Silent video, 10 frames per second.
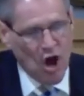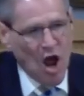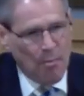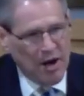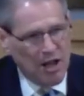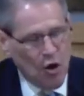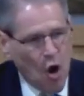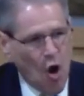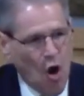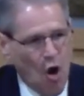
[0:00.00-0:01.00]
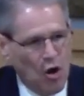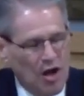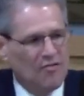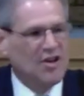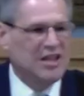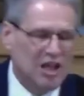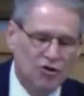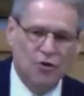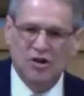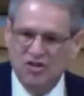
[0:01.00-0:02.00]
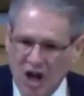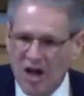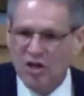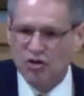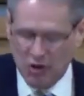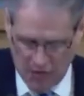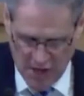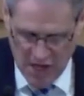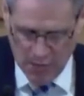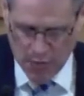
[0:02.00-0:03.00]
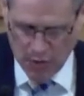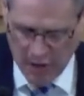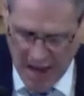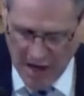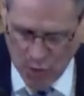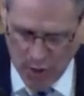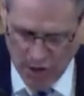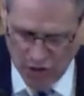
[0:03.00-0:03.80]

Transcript: but in all of the kindred tongues of the Hebrew language.